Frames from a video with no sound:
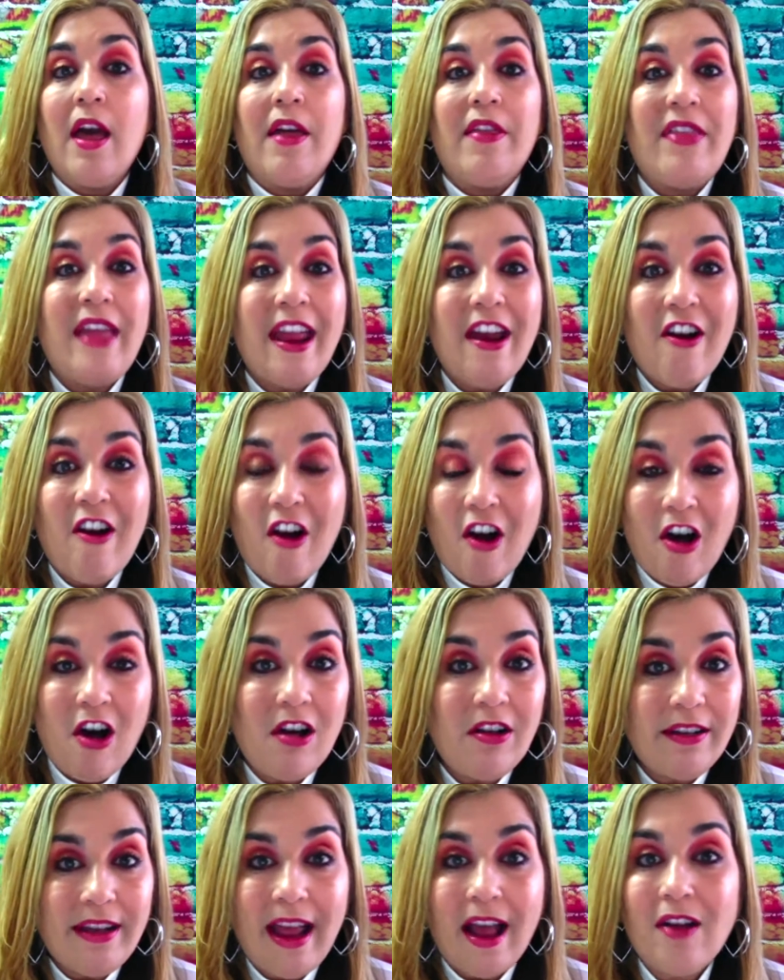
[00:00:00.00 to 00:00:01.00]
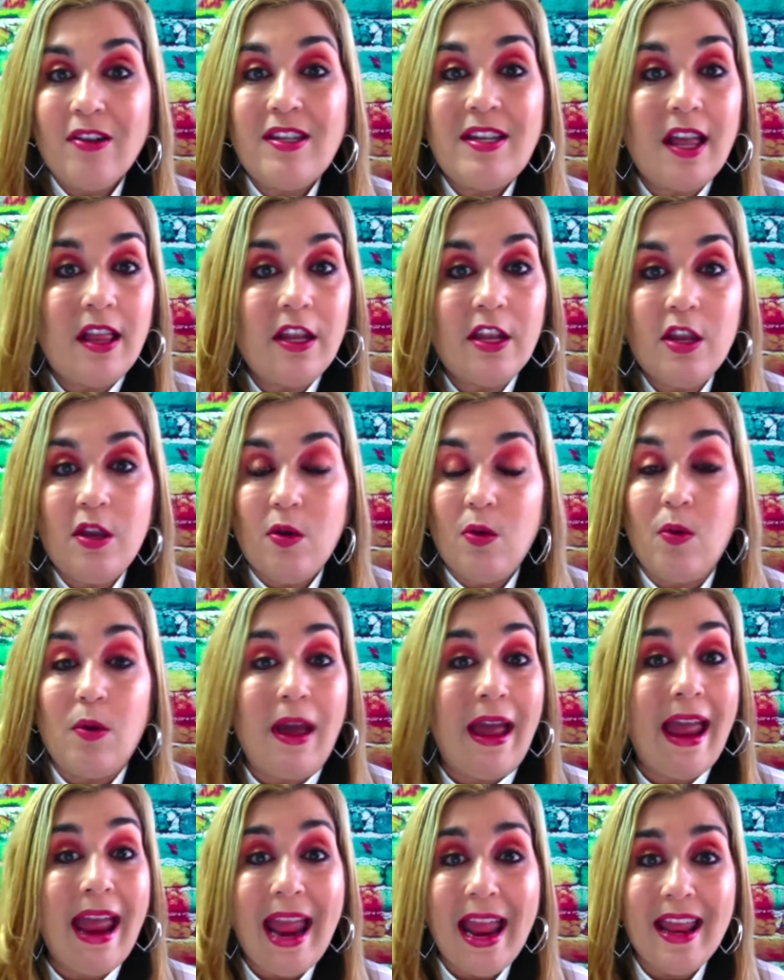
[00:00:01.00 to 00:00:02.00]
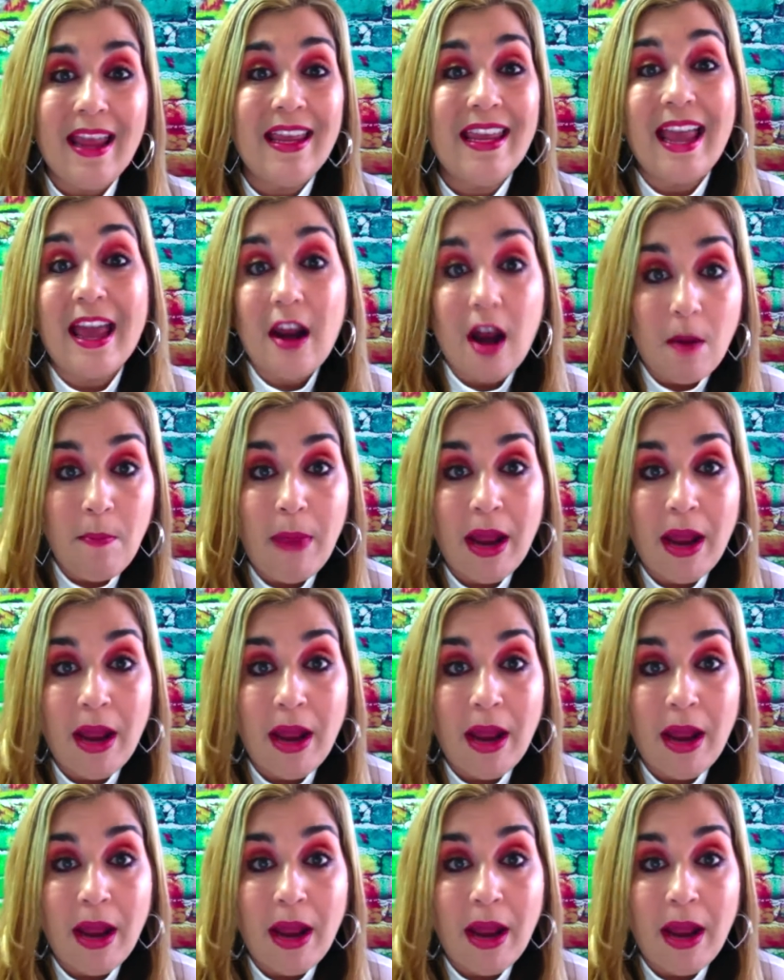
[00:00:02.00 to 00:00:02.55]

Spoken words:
They are all now telling you, hey, get on my